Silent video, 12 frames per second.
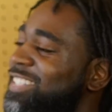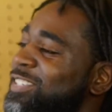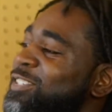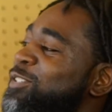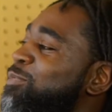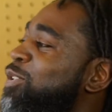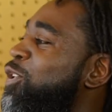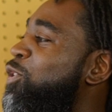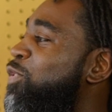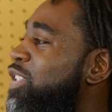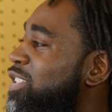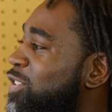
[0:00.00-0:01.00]
I'm
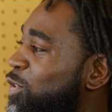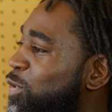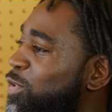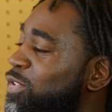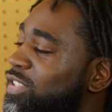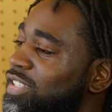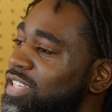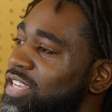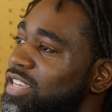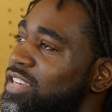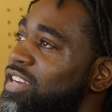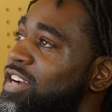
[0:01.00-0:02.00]
33 years old.
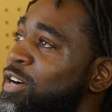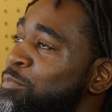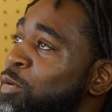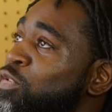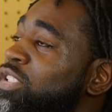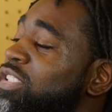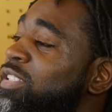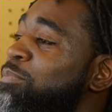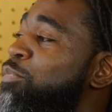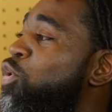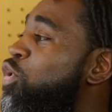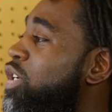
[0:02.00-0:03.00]
Um, originally
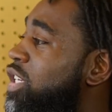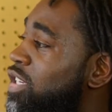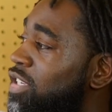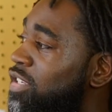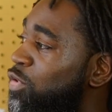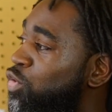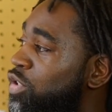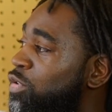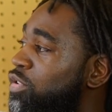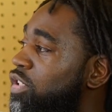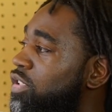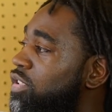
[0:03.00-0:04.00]
born in Newark,
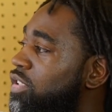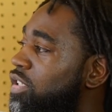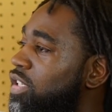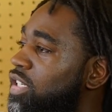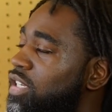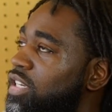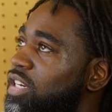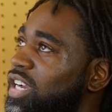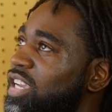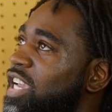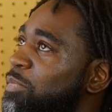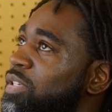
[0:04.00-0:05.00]
New Jersey. I
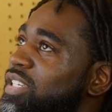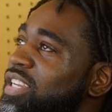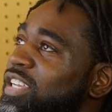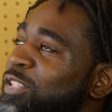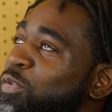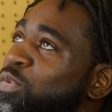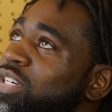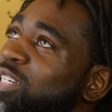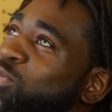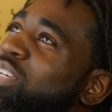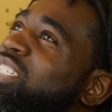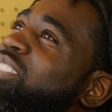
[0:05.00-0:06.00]
came to
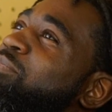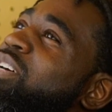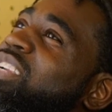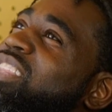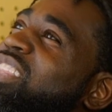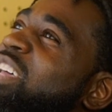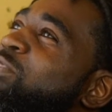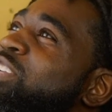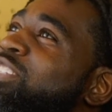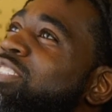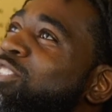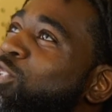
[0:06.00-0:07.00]
Delaware when I was about 11
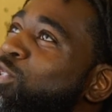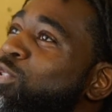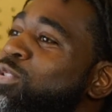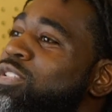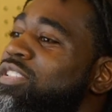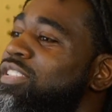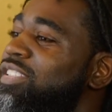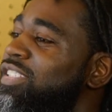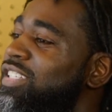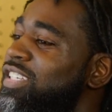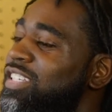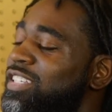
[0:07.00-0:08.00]
years old.
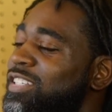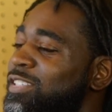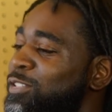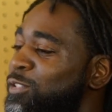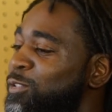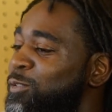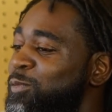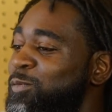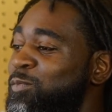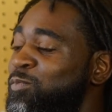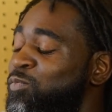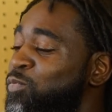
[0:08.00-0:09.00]

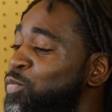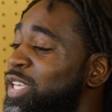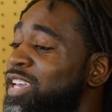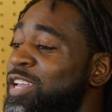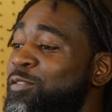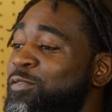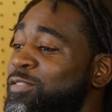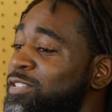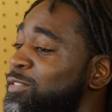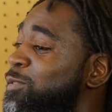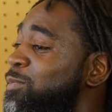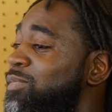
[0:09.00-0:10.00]
Um, we came
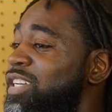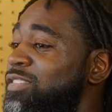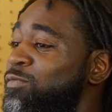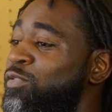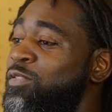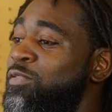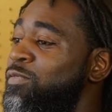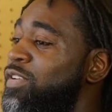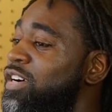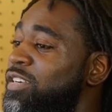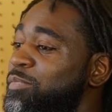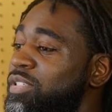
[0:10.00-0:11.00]
from like rough
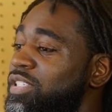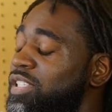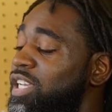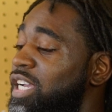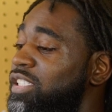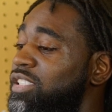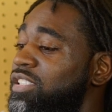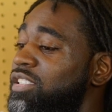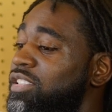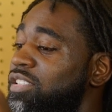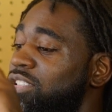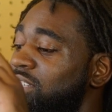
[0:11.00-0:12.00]
environment. Like I
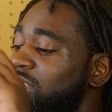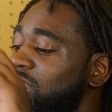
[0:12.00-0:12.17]
seen